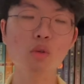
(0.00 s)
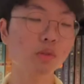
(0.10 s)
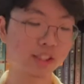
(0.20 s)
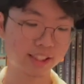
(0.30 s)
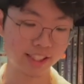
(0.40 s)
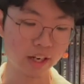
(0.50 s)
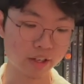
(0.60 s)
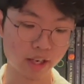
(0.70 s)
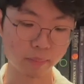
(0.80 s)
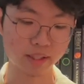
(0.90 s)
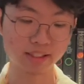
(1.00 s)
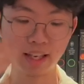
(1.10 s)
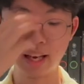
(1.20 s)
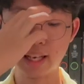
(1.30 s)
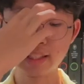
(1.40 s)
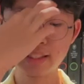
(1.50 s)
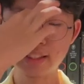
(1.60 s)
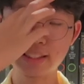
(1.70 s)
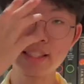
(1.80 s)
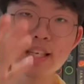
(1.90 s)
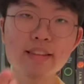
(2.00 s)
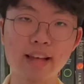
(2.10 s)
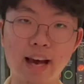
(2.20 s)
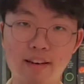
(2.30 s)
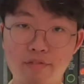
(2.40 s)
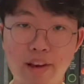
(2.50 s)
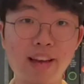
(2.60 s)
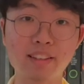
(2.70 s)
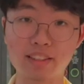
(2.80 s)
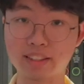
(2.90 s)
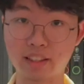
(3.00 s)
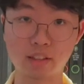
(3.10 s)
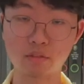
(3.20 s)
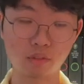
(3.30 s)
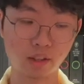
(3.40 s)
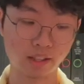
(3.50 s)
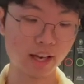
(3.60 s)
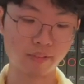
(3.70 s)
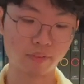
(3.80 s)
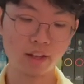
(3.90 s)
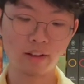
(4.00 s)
scary because I can see that vanity like again